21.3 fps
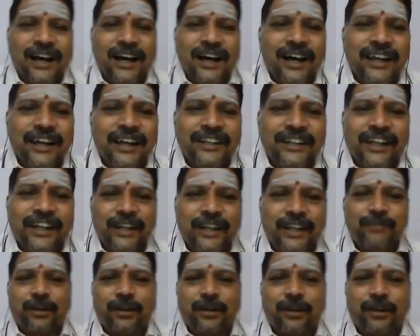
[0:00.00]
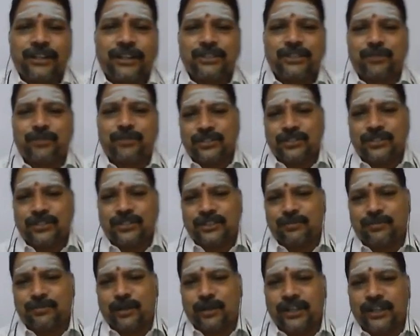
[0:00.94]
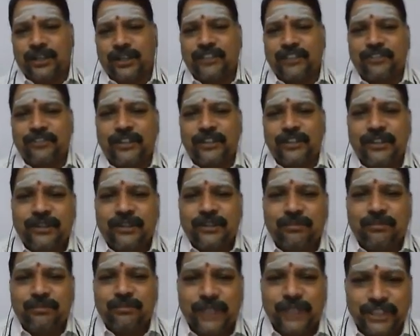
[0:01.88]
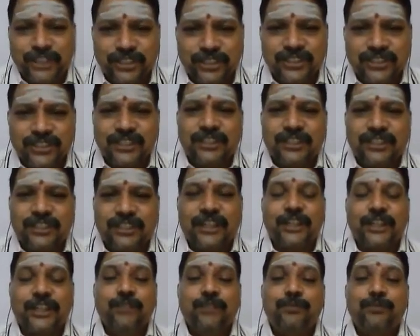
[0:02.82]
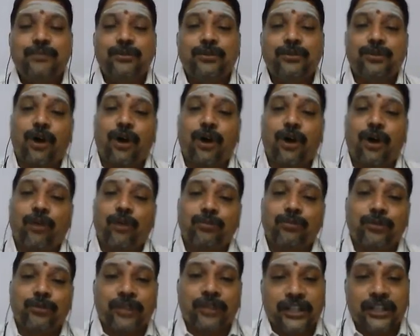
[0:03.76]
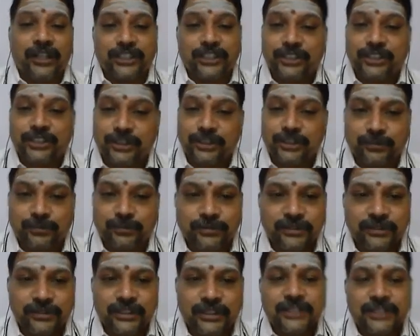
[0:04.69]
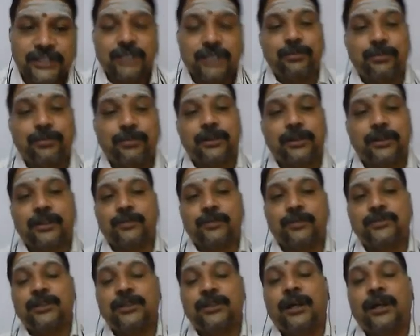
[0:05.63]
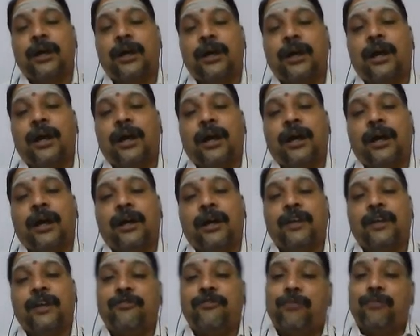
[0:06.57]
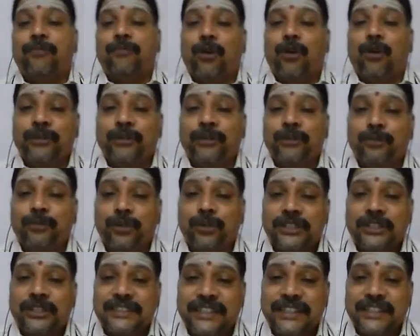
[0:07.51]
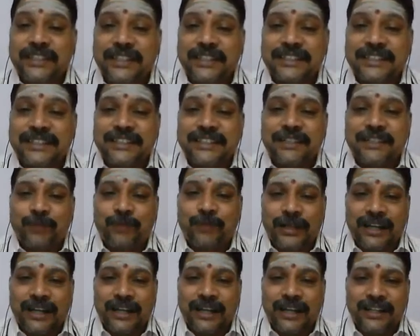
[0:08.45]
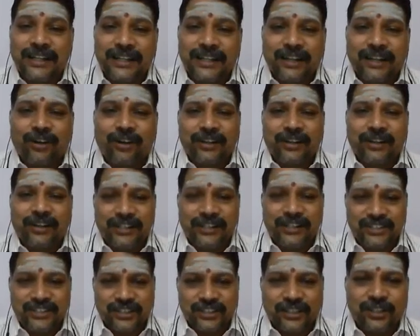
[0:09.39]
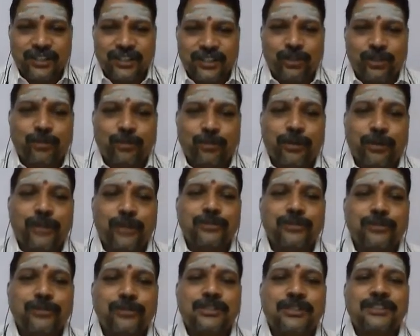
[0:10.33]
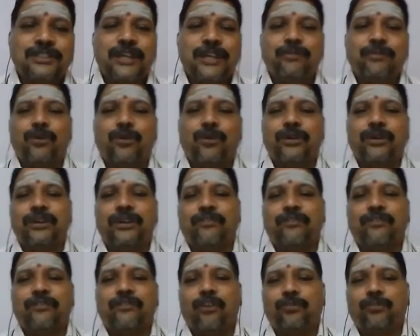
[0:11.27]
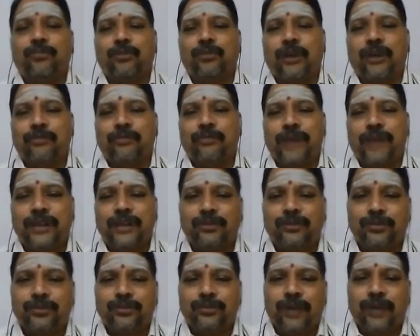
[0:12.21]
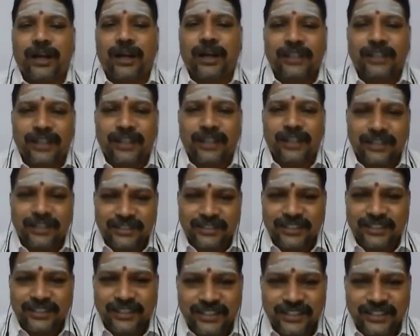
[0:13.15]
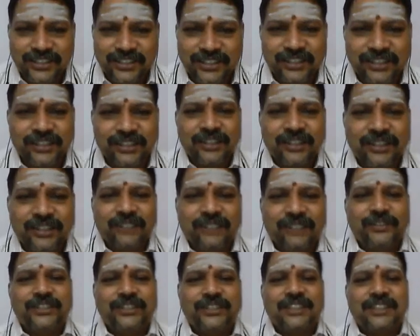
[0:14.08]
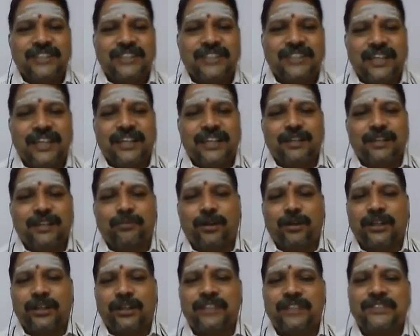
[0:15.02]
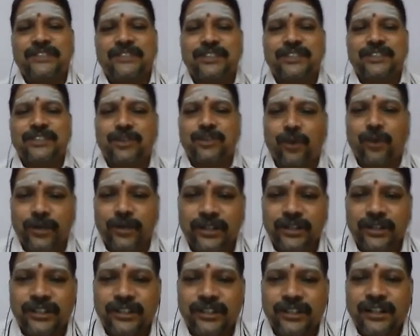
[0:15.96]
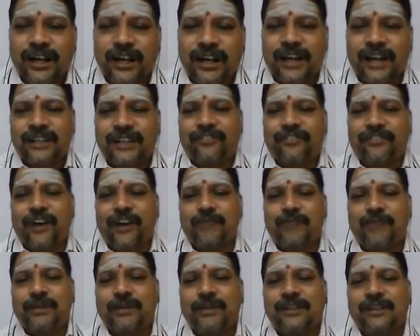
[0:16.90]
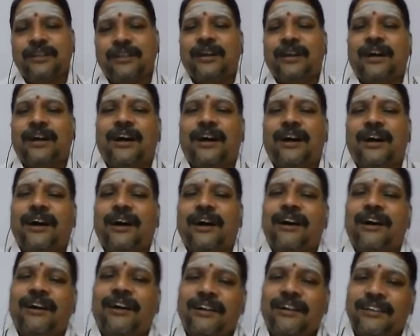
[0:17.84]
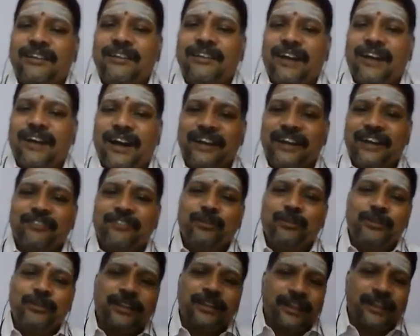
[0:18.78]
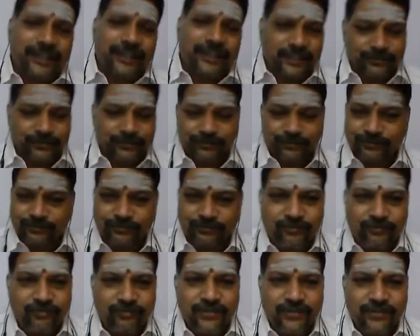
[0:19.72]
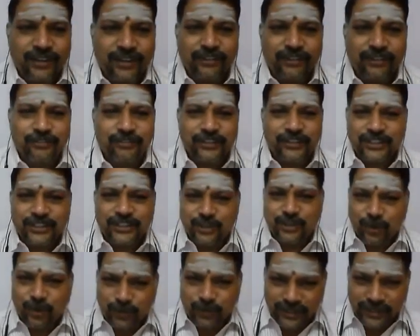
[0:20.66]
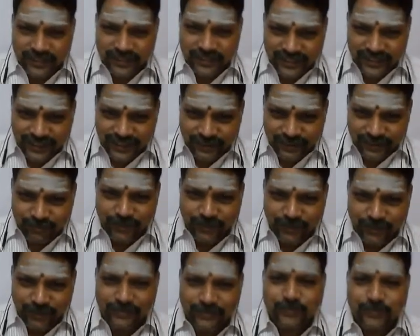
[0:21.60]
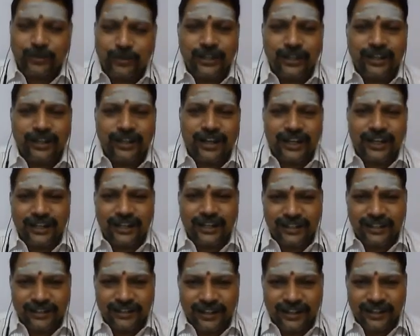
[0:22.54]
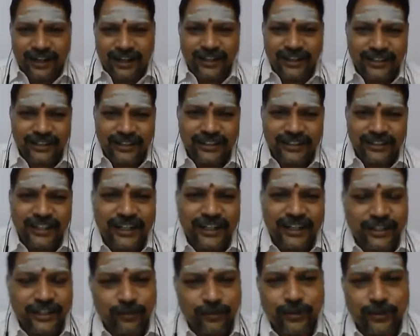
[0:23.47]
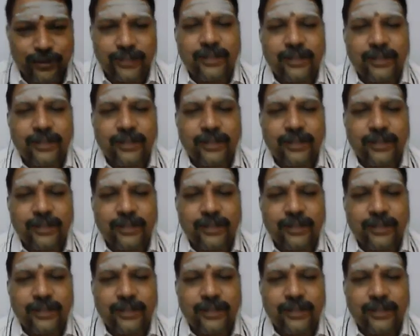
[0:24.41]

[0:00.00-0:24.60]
in any production process, productivity measures the input to output relationship. In simple terms, if more input is needed in one country or region to produce the same quantity of output compared to other countries and regions, we shall say the productivity is lower and the farmer, the higher will be the later. It is lower in the previous one and higher in the later one.